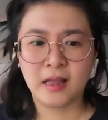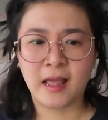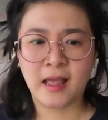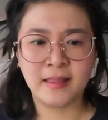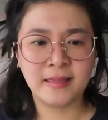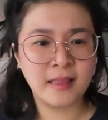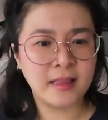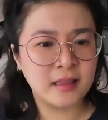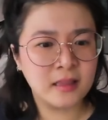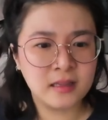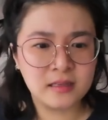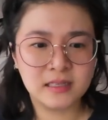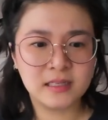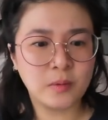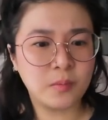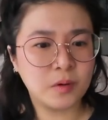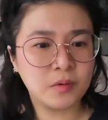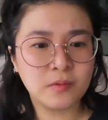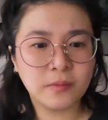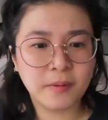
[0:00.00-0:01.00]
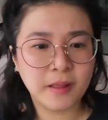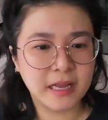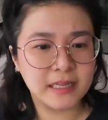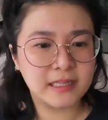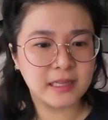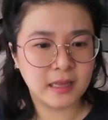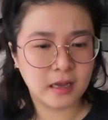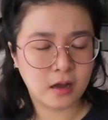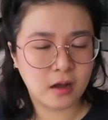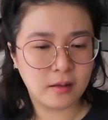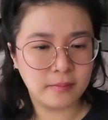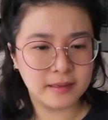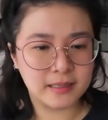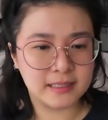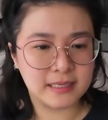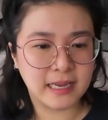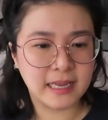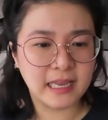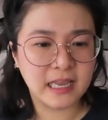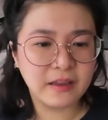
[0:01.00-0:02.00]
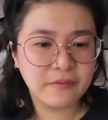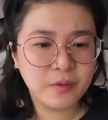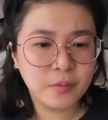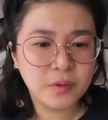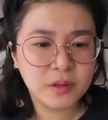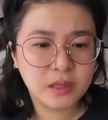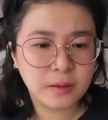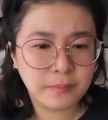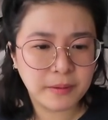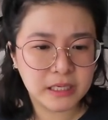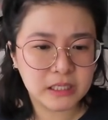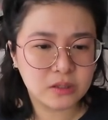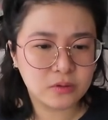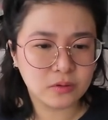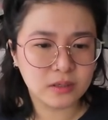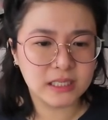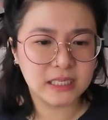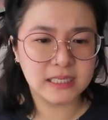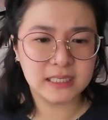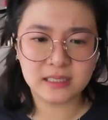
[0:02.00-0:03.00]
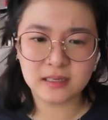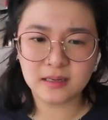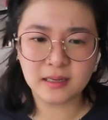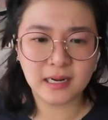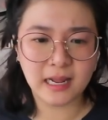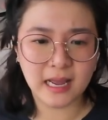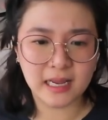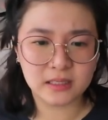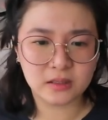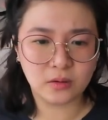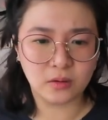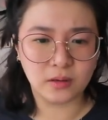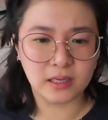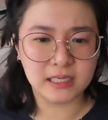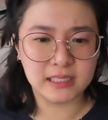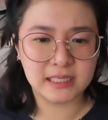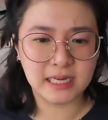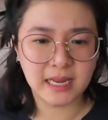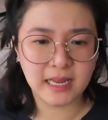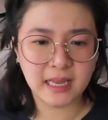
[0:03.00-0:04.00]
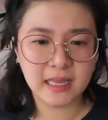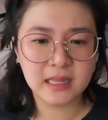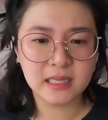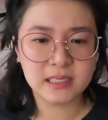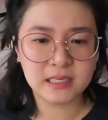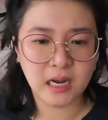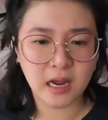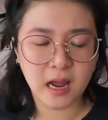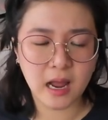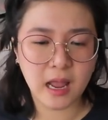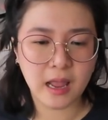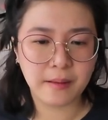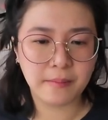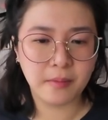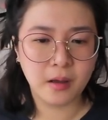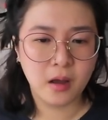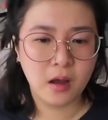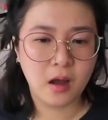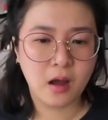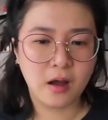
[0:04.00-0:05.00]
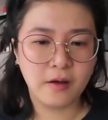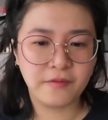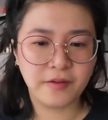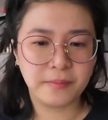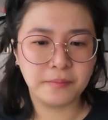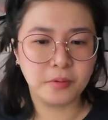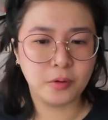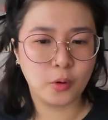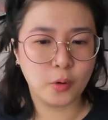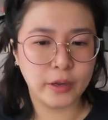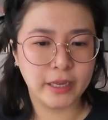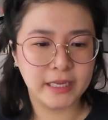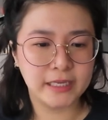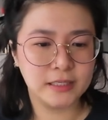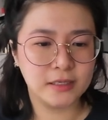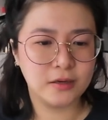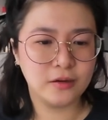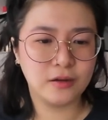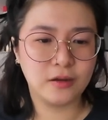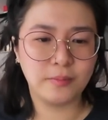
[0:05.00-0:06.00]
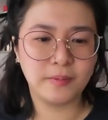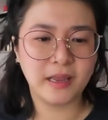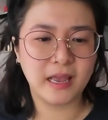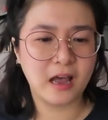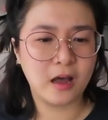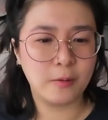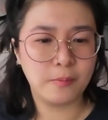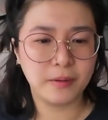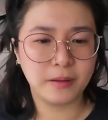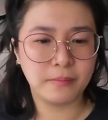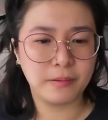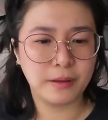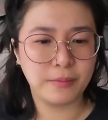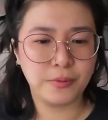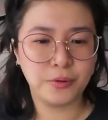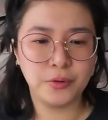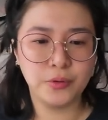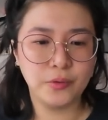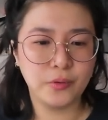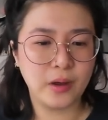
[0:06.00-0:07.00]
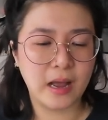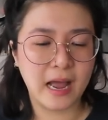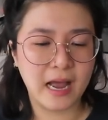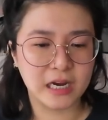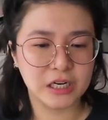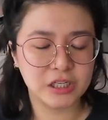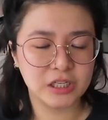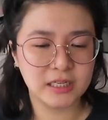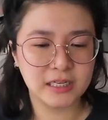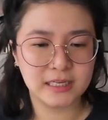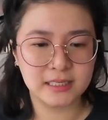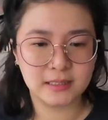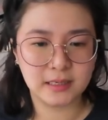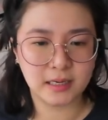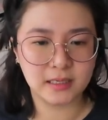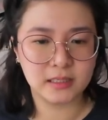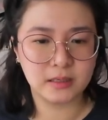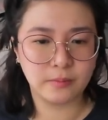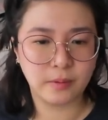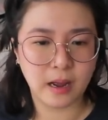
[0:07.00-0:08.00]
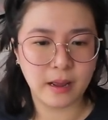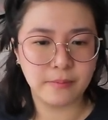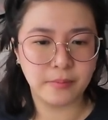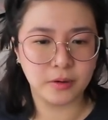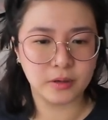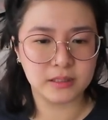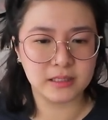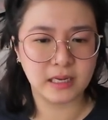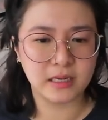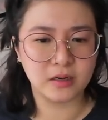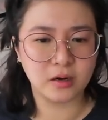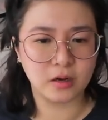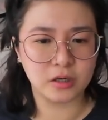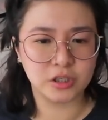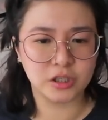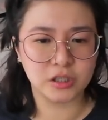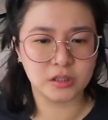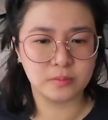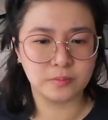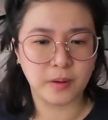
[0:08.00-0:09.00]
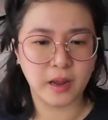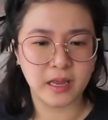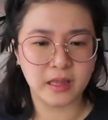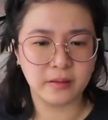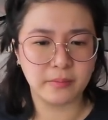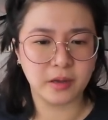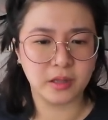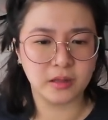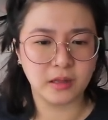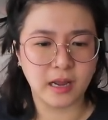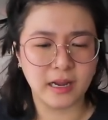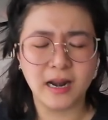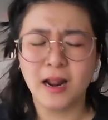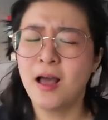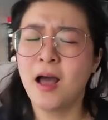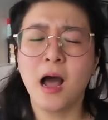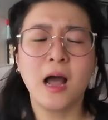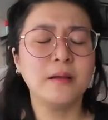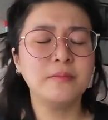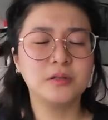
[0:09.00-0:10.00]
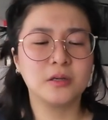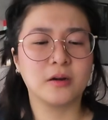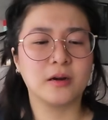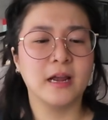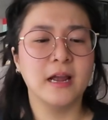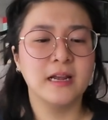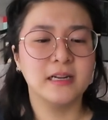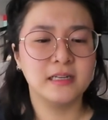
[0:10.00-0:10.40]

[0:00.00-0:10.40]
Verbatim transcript: And then someone replied to that comment saying, even with the big stores, he's still an asshole. He's taking the time of employees who could be helping people who actually intend to buy books and not just buy them online. I'm sorry.